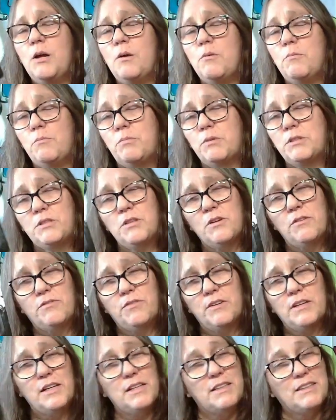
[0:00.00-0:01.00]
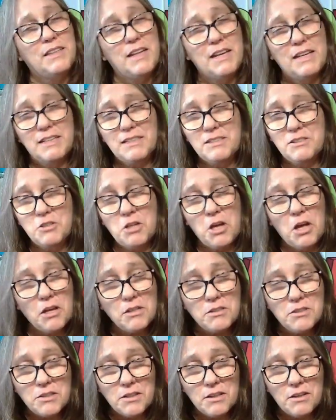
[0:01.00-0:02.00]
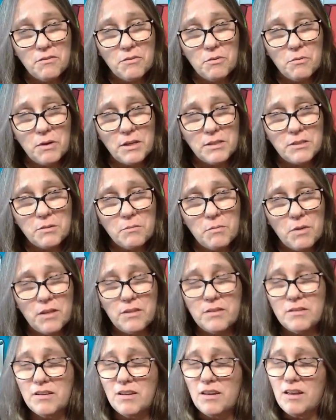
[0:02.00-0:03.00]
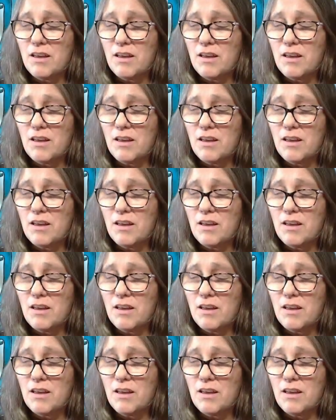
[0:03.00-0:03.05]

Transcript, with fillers: But don't forget, they get tons of giveaways a month,